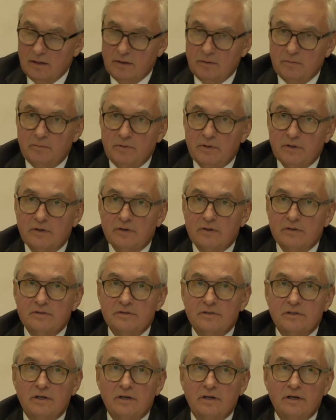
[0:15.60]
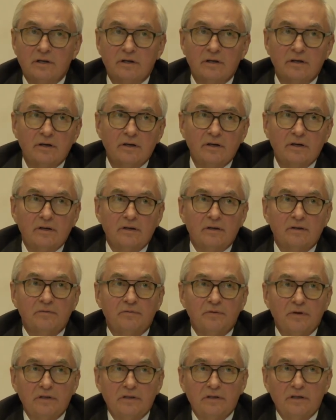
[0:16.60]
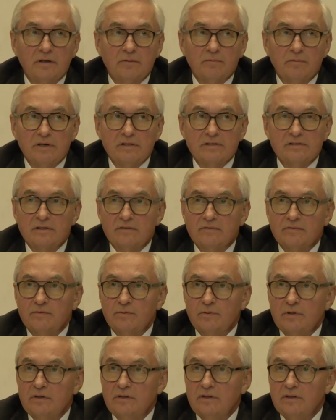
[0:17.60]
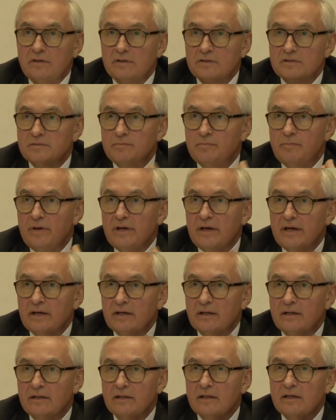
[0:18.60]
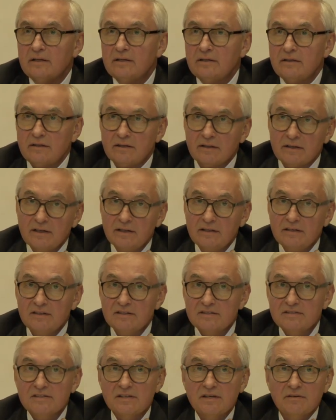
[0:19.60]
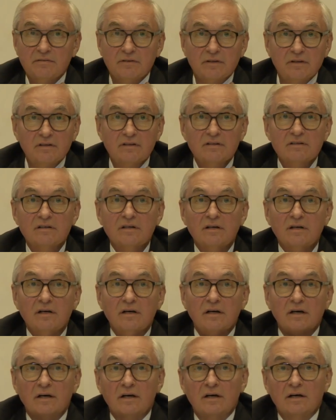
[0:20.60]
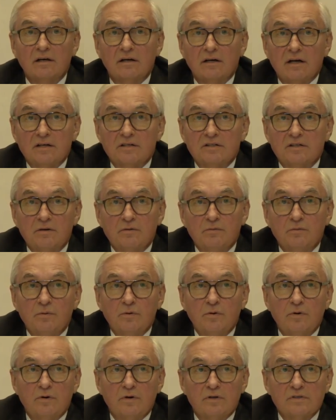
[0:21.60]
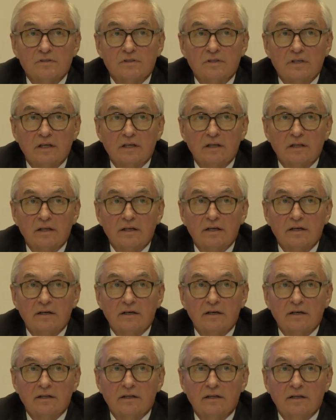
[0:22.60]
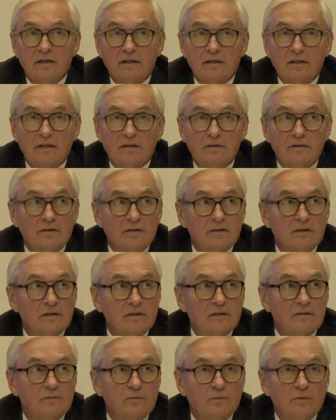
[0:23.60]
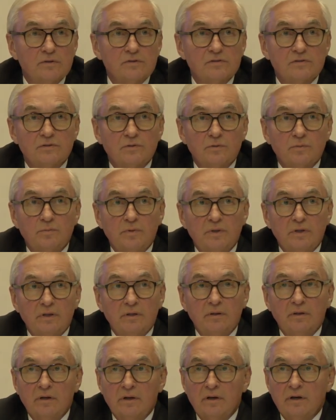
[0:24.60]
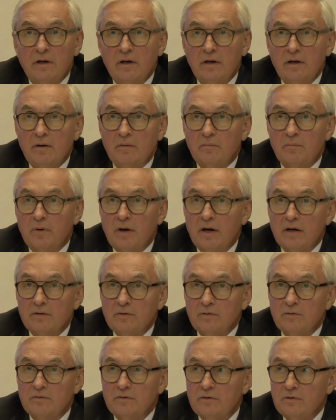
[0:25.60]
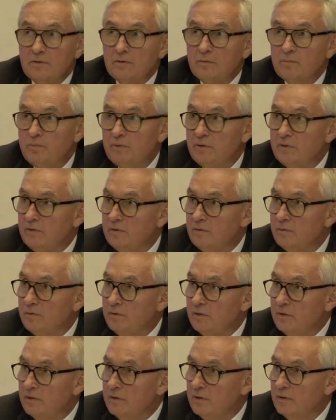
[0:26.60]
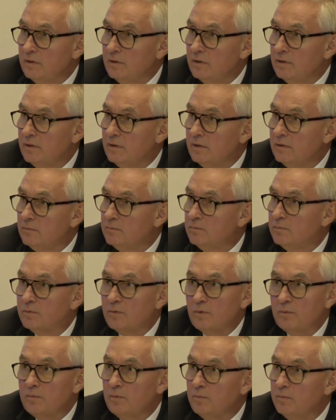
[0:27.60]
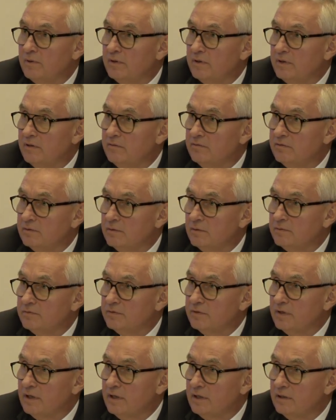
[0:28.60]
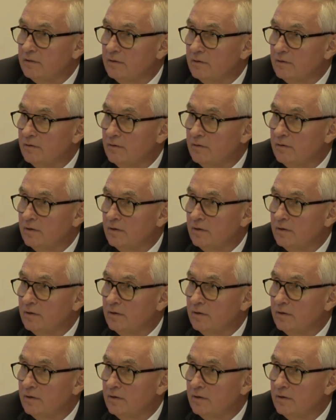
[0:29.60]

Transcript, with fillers: because uh, if I take myself 20 years back, 1997, Russia was declaring that it, it wants to be part of the European Union, probably even of NATO,